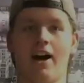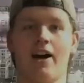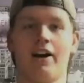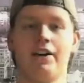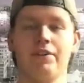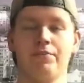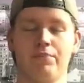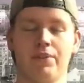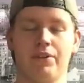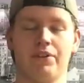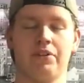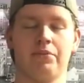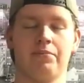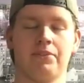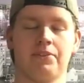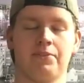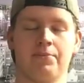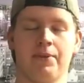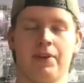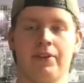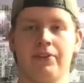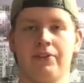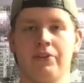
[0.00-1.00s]
Hi, my name
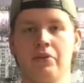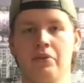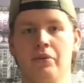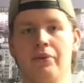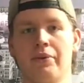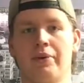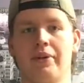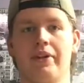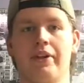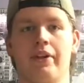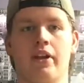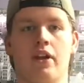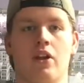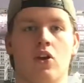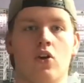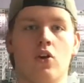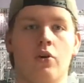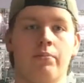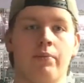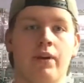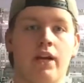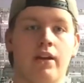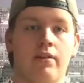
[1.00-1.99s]
is Michael, or you can
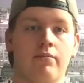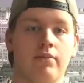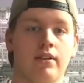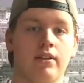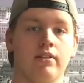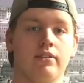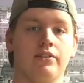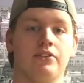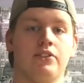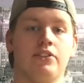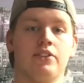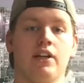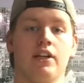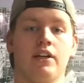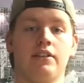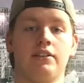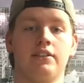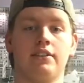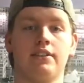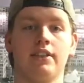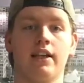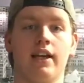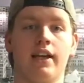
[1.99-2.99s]
call me MBL
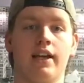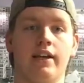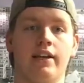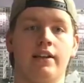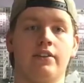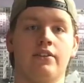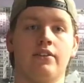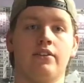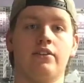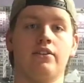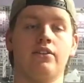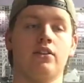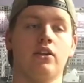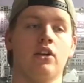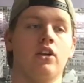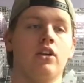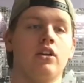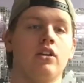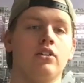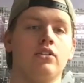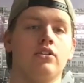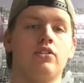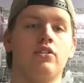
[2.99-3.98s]
Designs, and
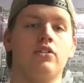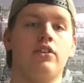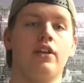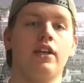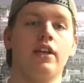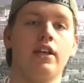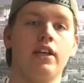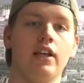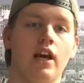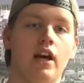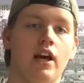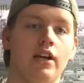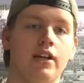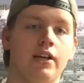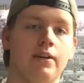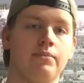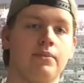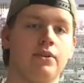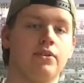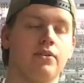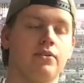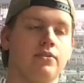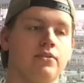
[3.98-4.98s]
today I
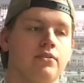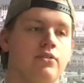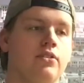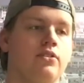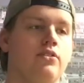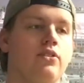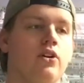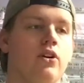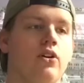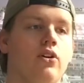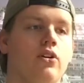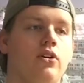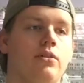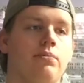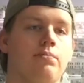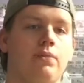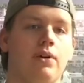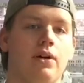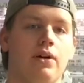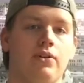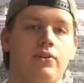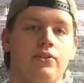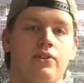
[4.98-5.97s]
am going to talk
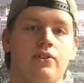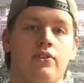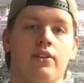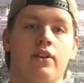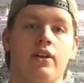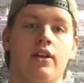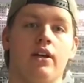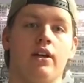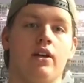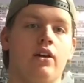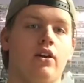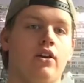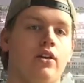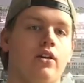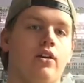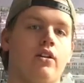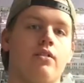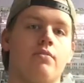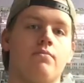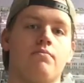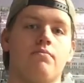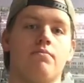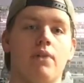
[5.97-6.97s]
about
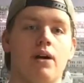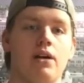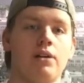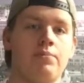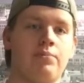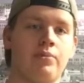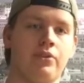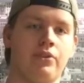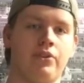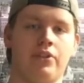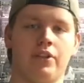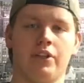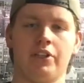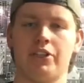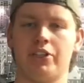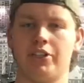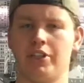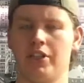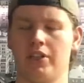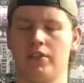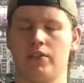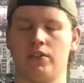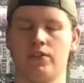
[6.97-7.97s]
my
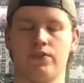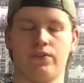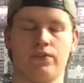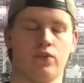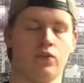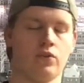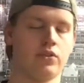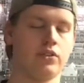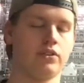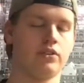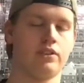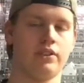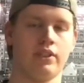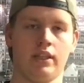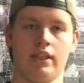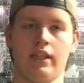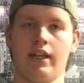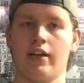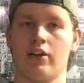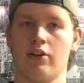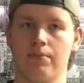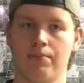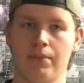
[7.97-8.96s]
predictions for the
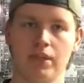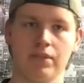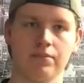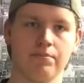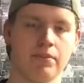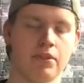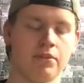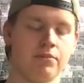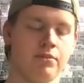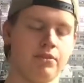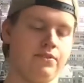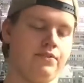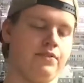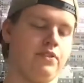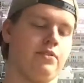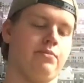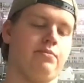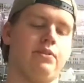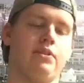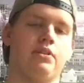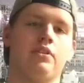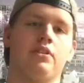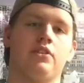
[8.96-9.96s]
Lego Batman movie,
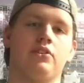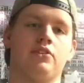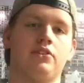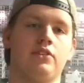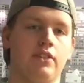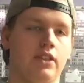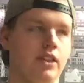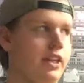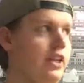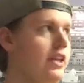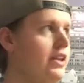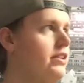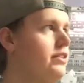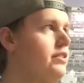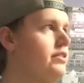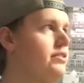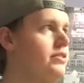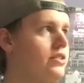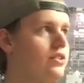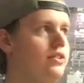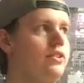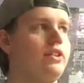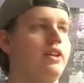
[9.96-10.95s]
because later
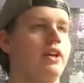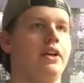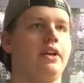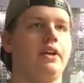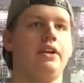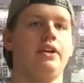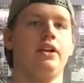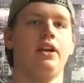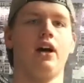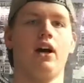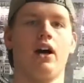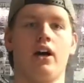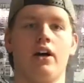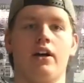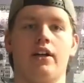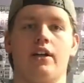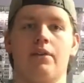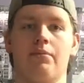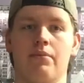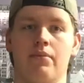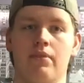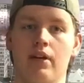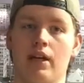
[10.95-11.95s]
today I
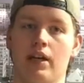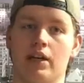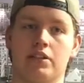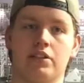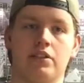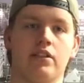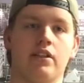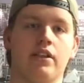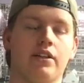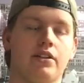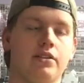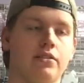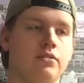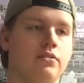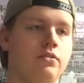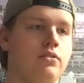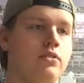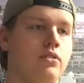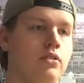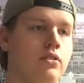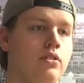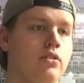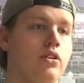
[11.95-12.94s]
am actually going
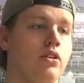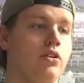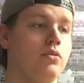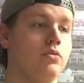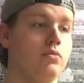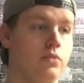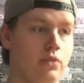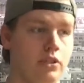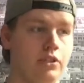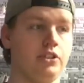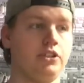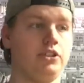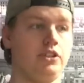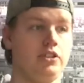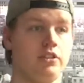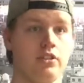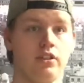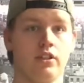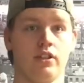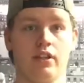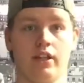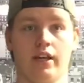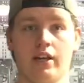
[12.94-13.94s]
to go watch
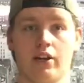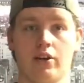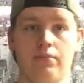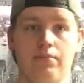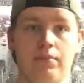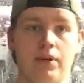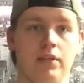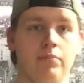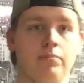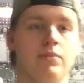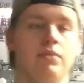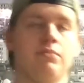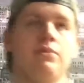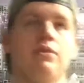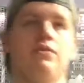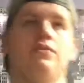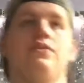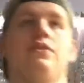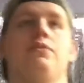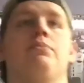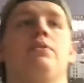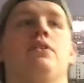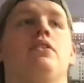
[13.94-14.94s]
the Lego Batman
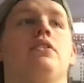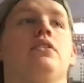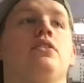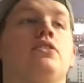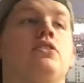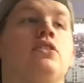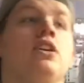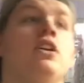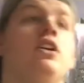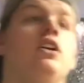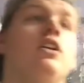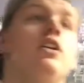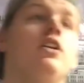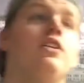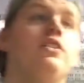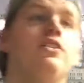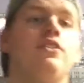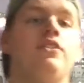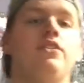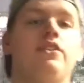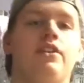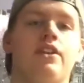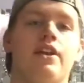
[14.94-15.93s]
movie, because
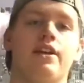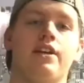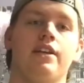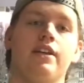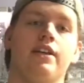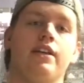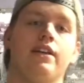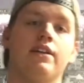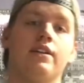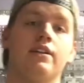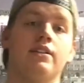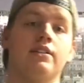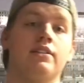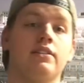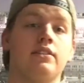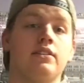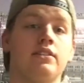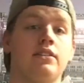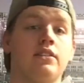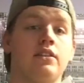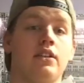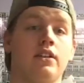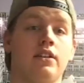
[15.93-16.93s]
today
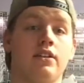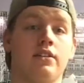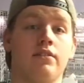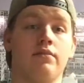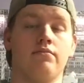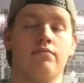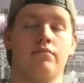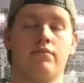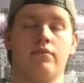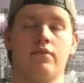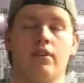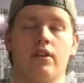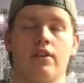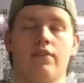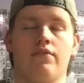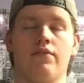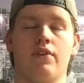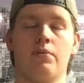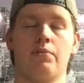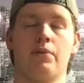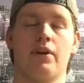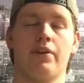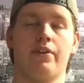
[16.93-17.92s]
is
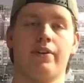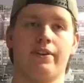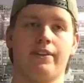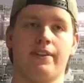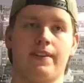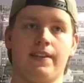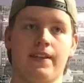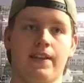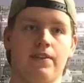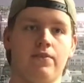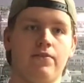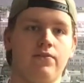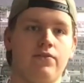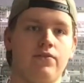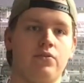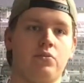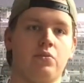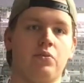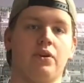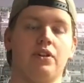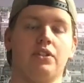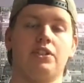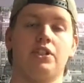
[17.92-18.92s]
February 10th,
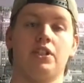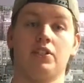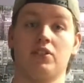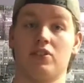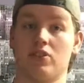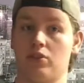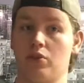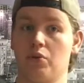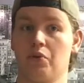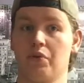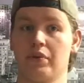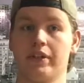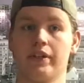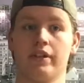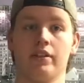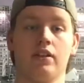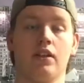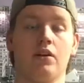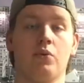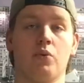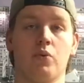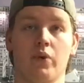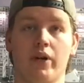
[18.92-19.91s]
which is the
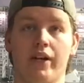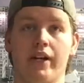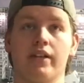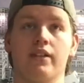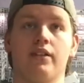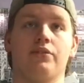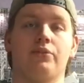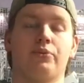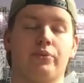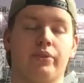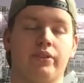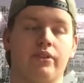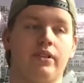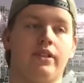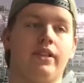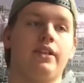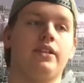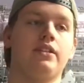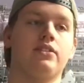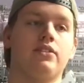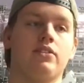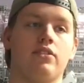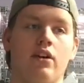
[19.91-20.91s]
wild
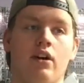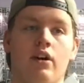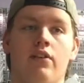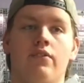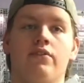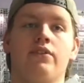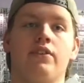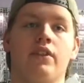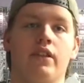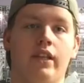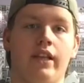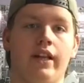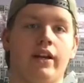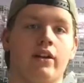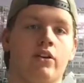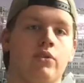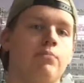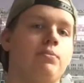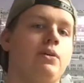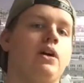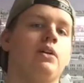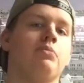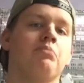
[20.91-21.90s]
release of the
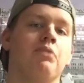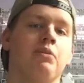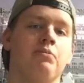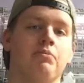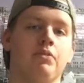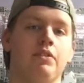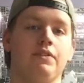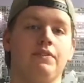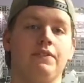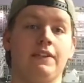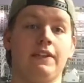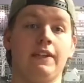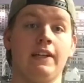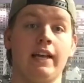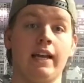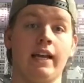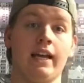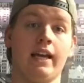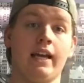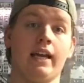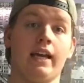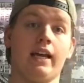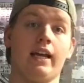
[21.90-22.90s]
Lego Batman movie,
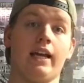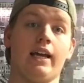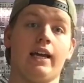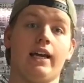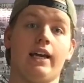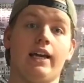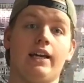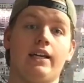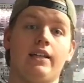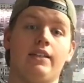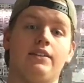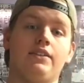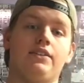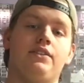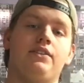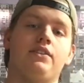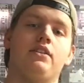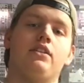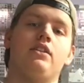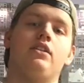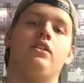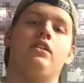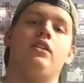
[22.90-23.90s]
and
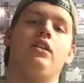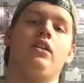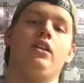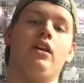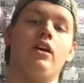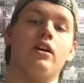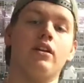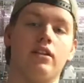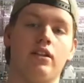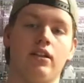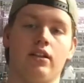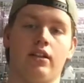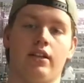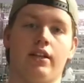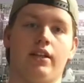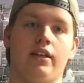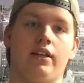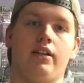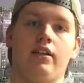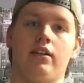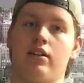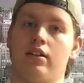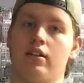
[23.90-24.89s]

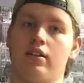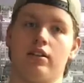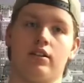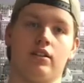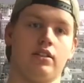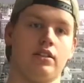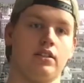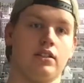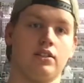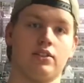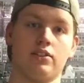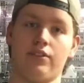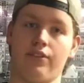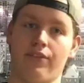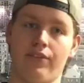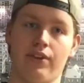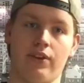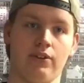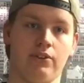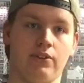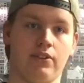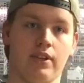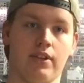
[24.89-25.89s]
luckily just a
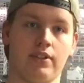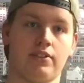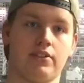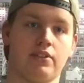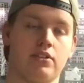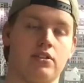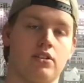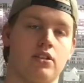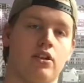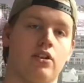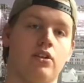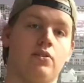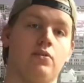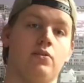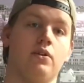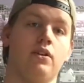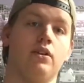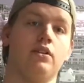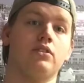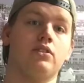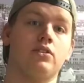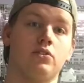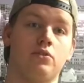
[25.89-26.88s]
few days ago,
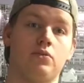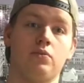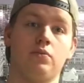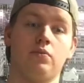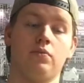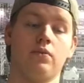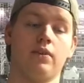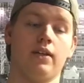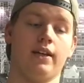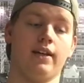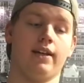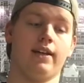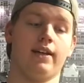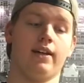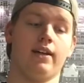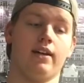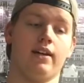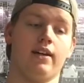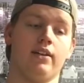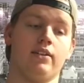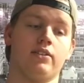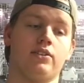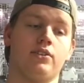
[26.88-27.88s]

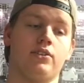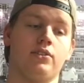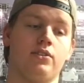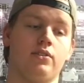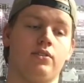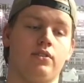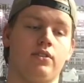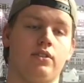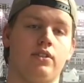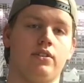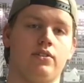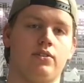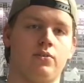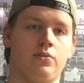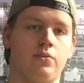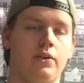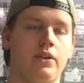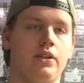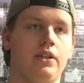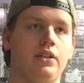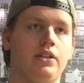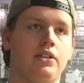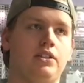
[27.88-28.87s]
the
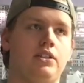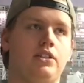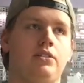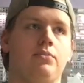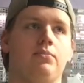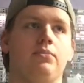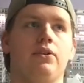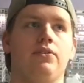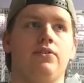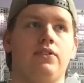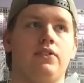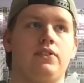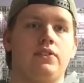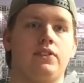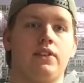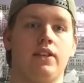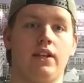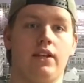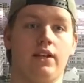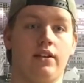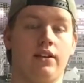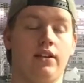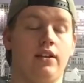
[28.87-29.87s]
Swedish movie
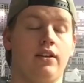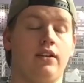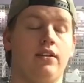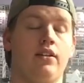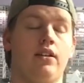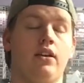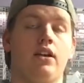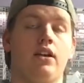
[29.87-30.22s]
Shane